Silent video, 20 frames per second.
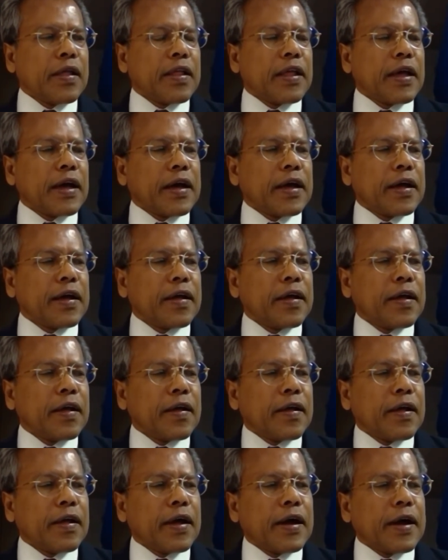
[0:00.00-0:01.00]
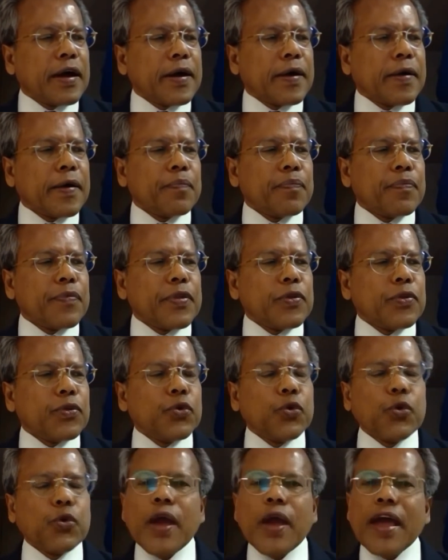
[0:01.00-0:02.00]
uh, uh,
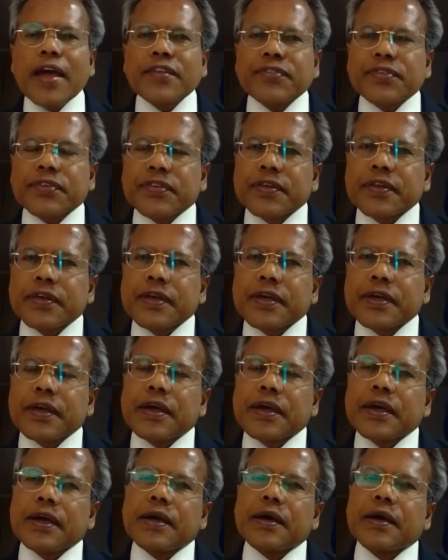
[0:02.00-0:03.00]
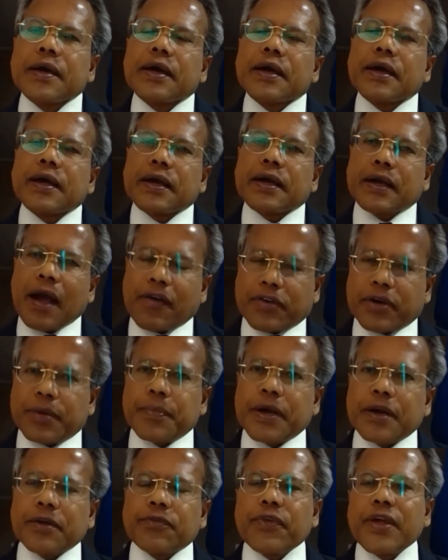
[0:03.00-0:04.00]
US
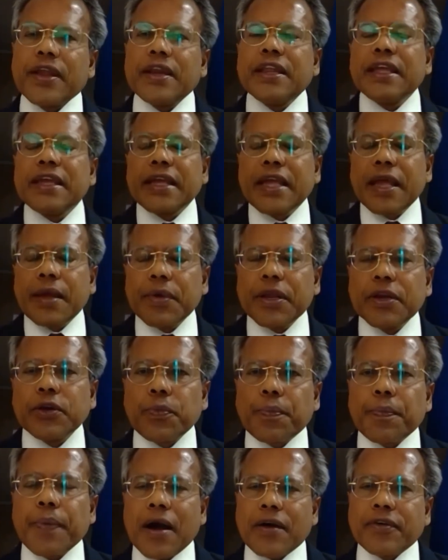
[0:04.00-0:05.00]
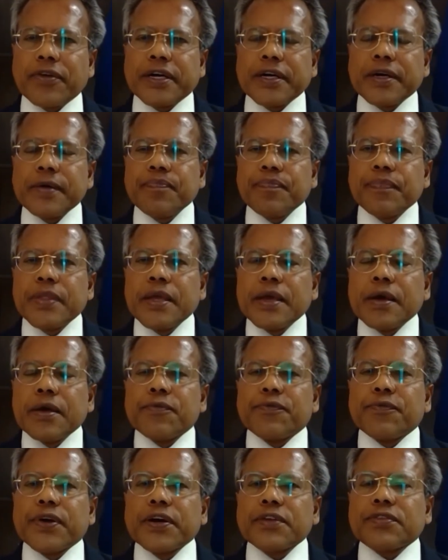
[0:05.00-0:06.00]
government when he came into power,
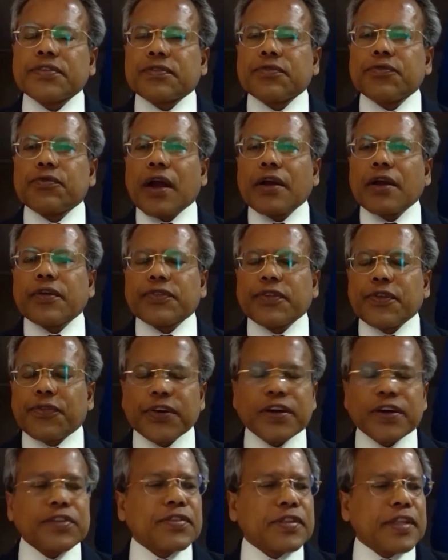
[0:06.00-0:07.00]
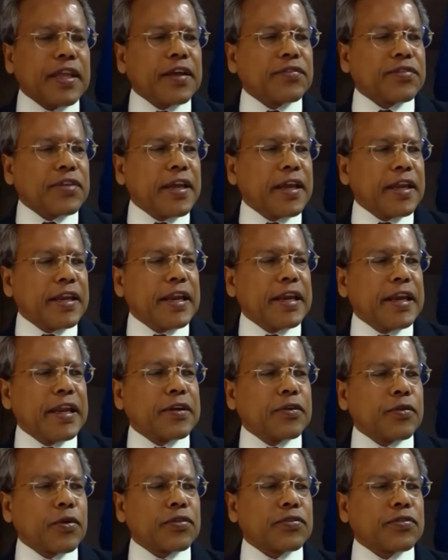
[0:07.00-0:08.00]
first one of the first things he did
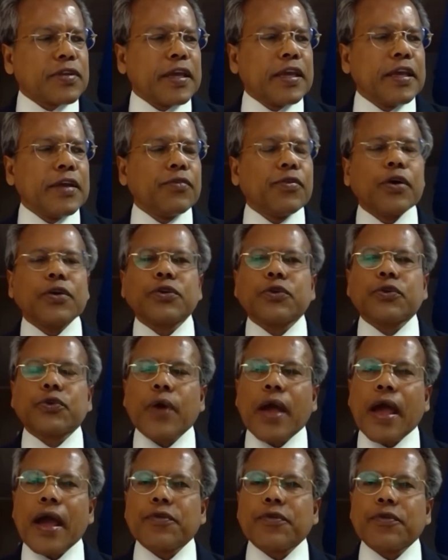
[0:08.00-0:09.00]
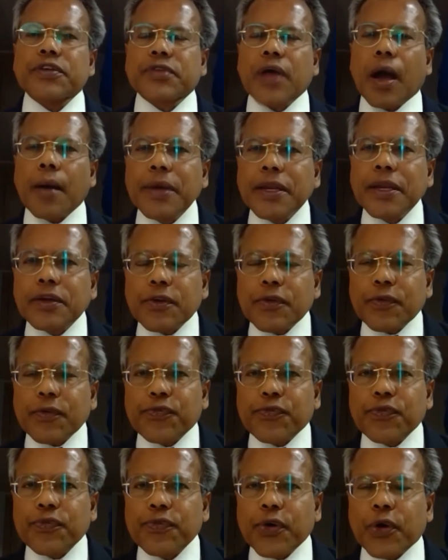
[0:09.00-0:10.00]
it was he wanted to have a summit
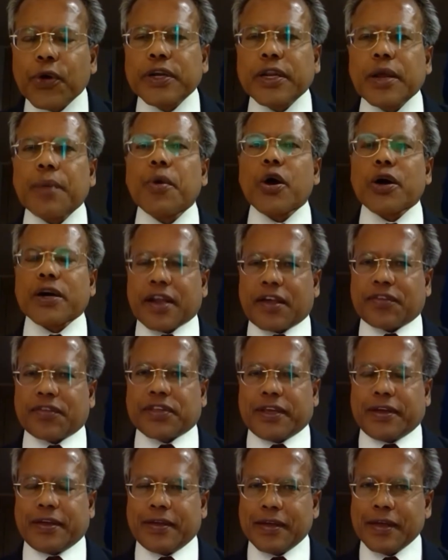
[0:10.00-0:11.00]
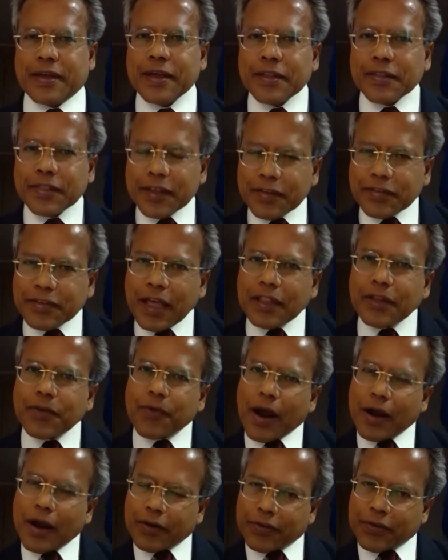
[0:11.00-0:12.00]
for democracy. These are the
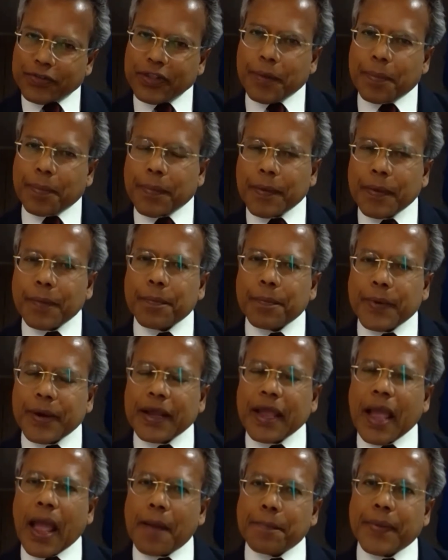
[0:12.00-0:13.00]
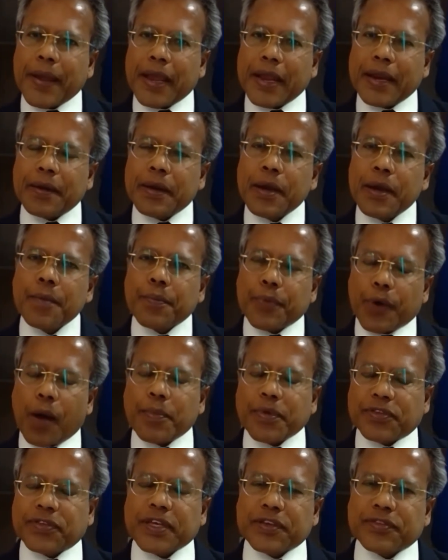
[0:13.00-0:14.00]
one of the campaign
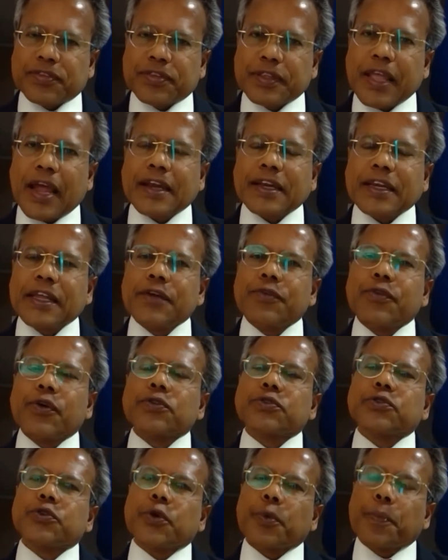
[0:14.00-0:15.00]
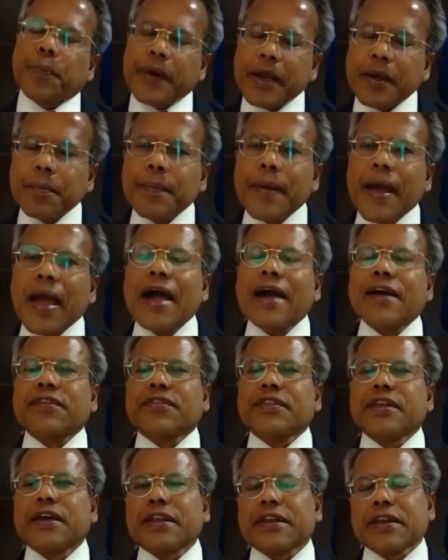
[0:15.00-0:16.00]
promises that he wanted to bring
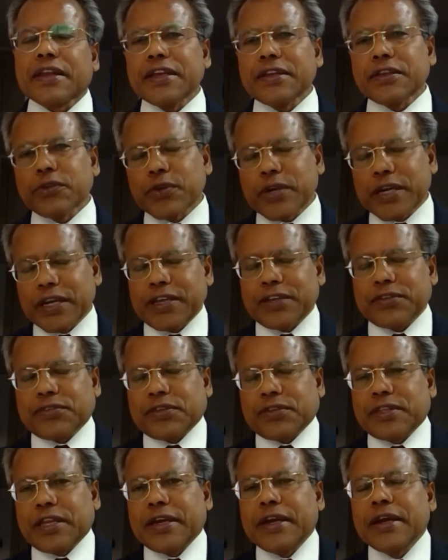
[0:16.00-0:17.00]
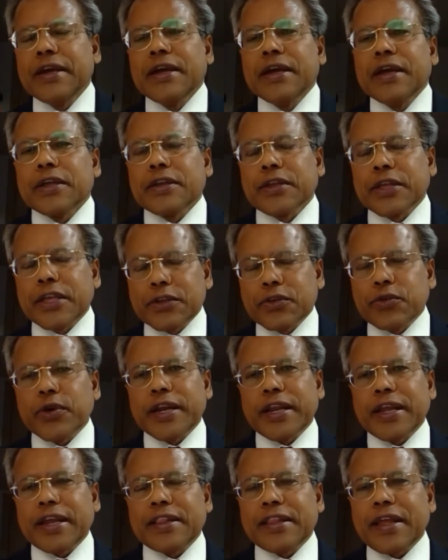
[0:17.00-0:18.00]
back the rejuvenate the
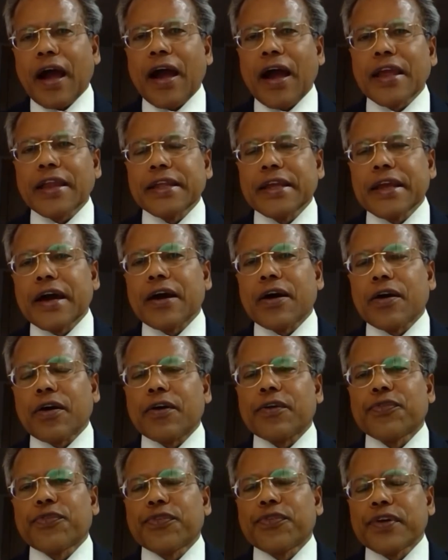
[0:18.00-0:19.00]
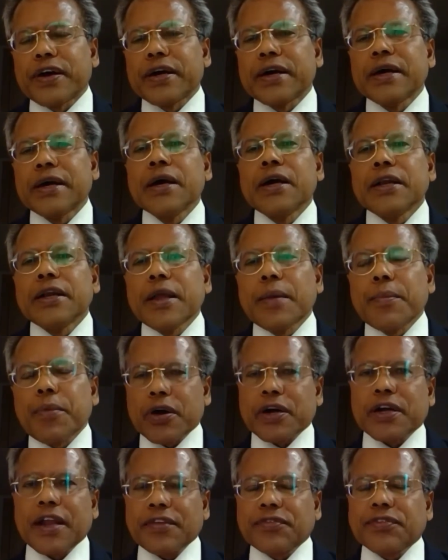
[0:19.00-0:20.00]
rejuvenate the idea of uh,
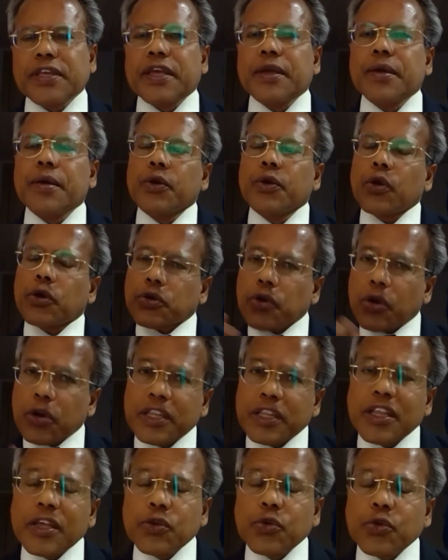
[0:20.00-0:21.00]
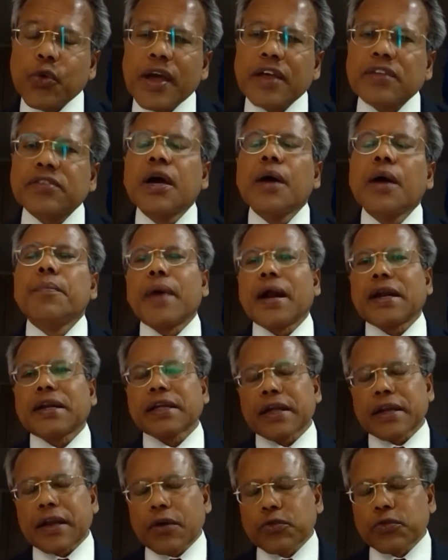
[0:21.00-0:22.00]
democracy, not only the US,
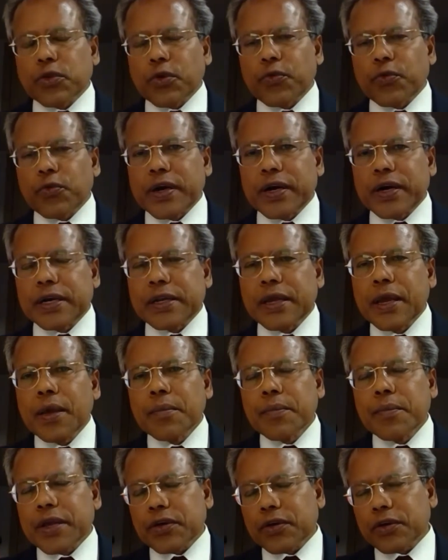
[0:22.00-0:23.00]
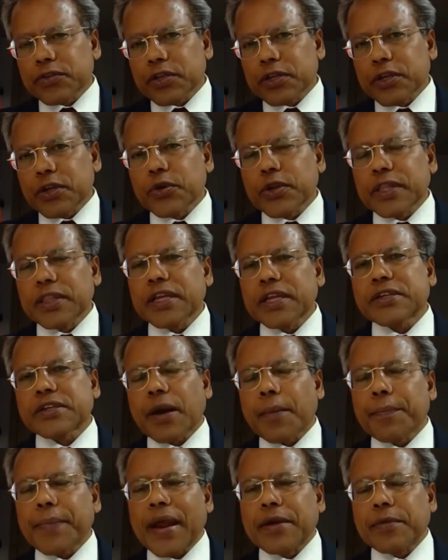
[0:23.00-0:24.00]
but around the world, because during the
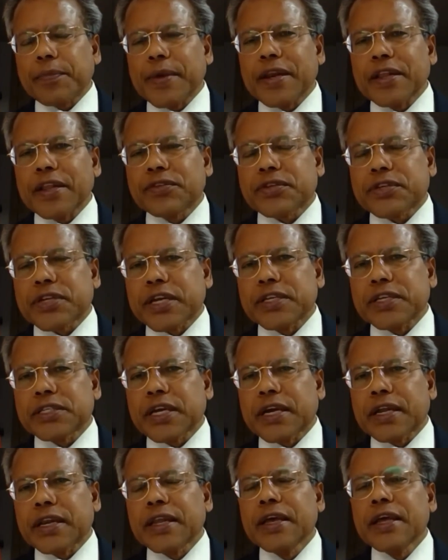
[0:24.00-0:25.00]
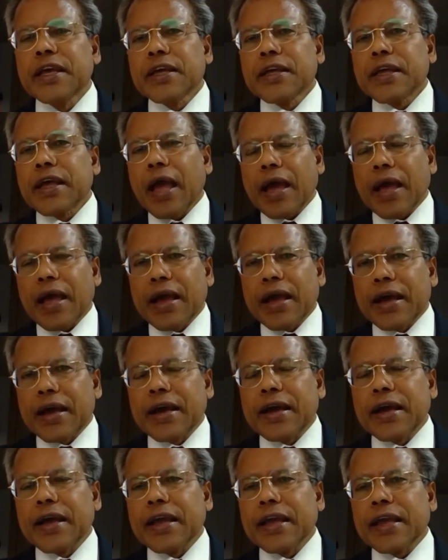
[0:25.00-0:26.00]
Trump administration,
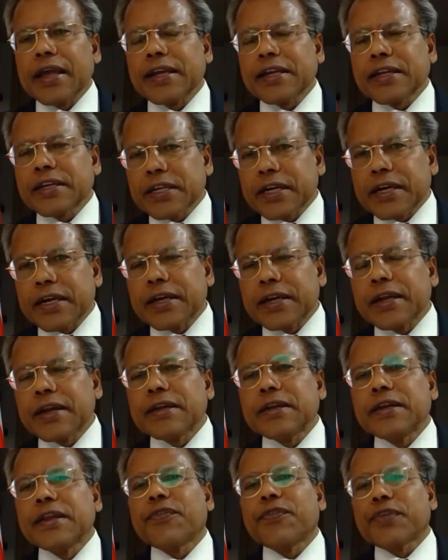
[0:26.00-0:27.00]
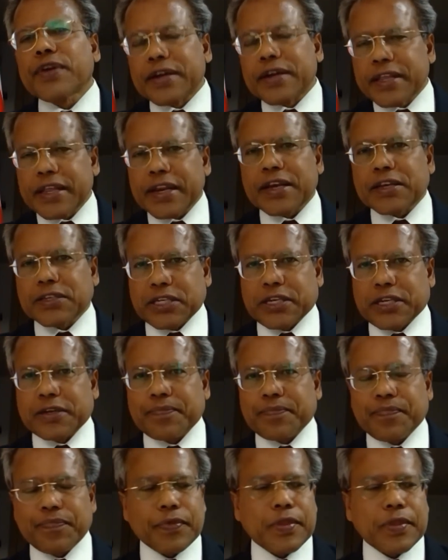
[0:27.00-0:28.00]
uh, it turned a different direction.